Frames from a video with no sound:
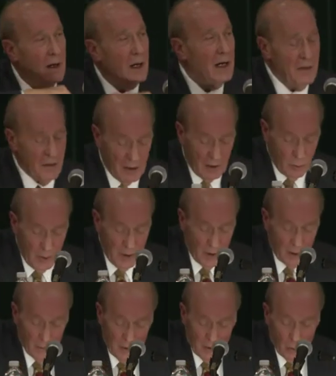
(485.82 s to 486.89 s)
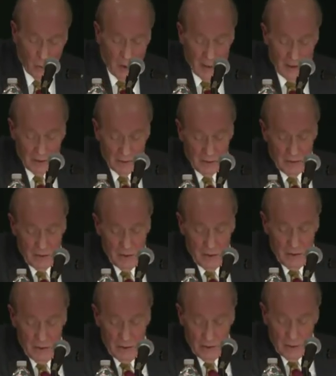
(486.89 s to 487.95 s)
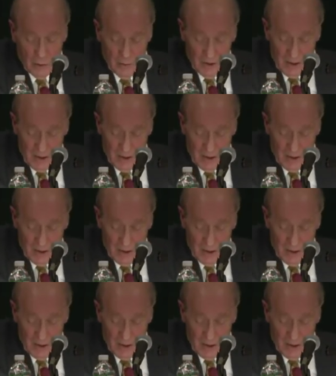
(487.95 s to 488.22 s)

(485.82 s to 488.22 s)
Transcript: I think we are required to